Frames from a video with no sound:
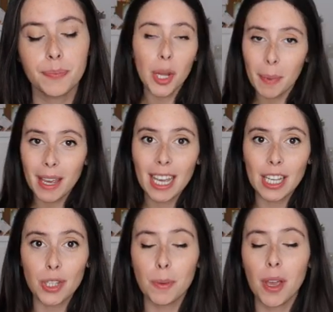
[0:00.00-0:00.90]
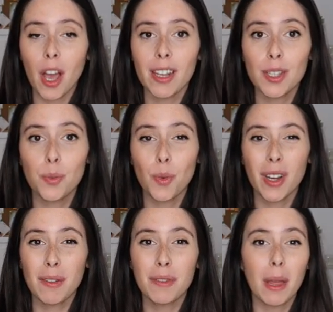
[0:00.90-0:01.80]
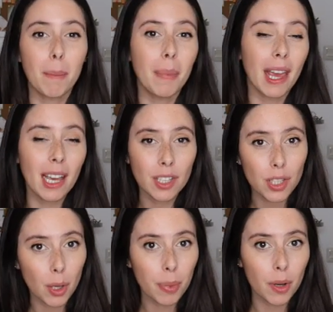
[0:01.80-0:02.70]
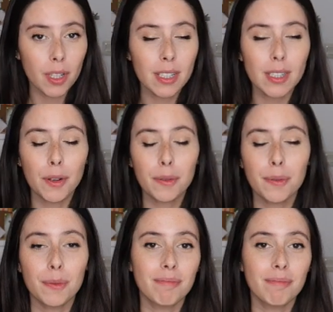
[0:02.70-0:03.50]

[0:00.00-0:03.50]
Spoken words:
Shipping is, to be honest, one of the biggest components of